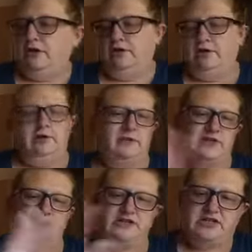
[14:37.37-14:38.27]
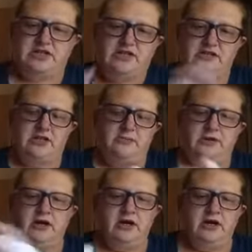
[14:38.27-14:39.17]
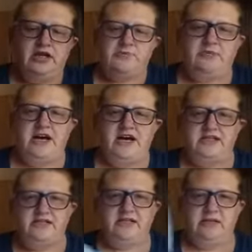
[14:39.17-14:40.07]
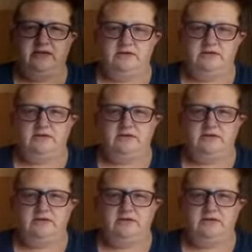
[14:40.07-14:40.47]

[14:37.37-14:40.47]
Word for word: You can mix your scents up. It's plastic.